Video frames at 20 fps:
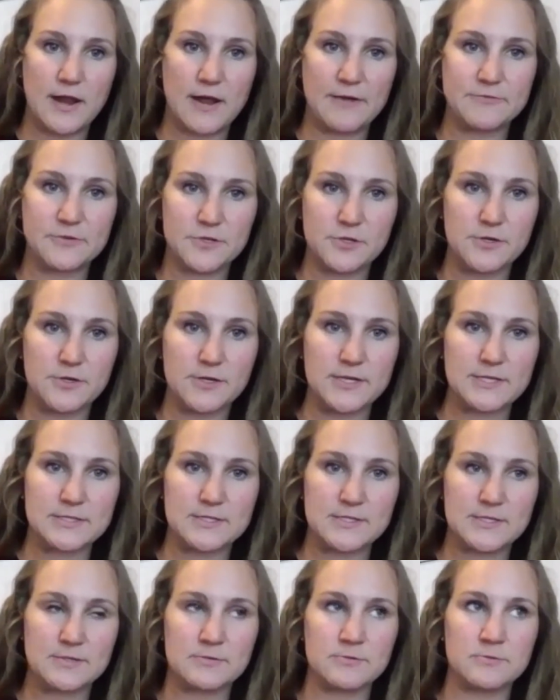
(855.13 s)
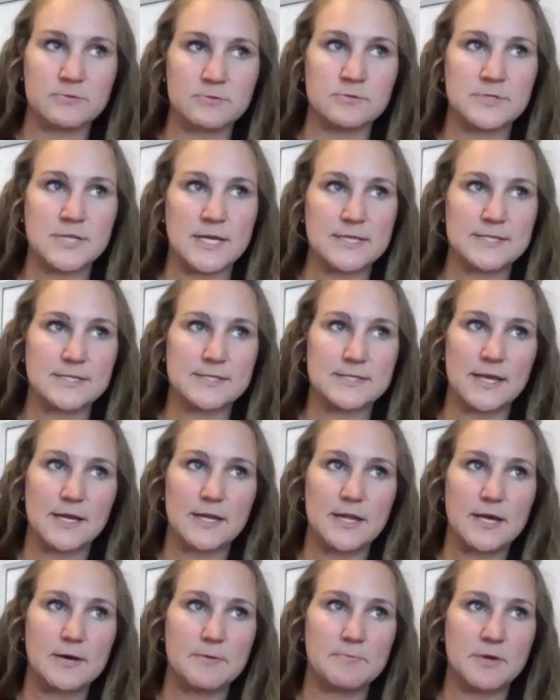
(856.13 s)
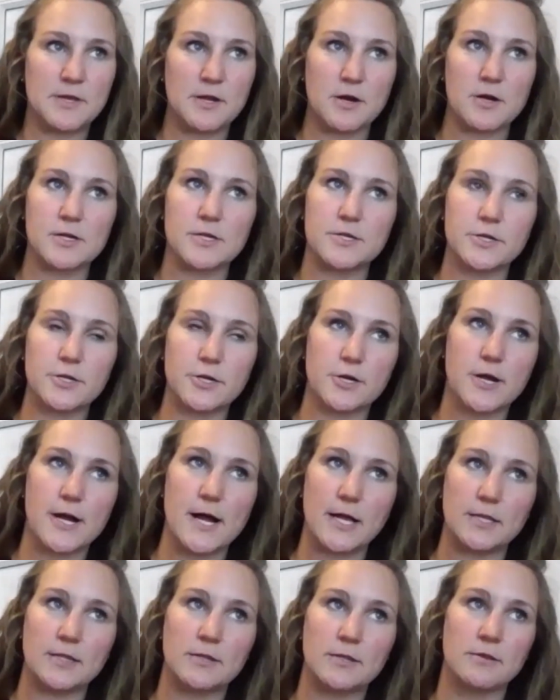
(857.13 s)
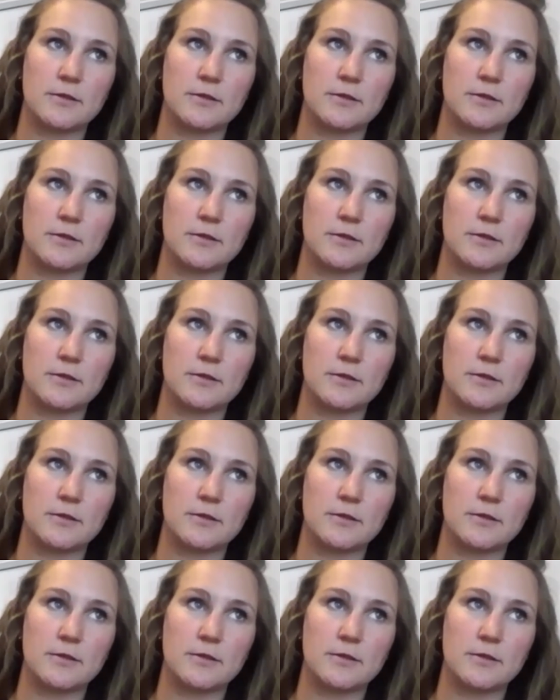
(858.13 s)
after going to Texas A&M in our undergrad.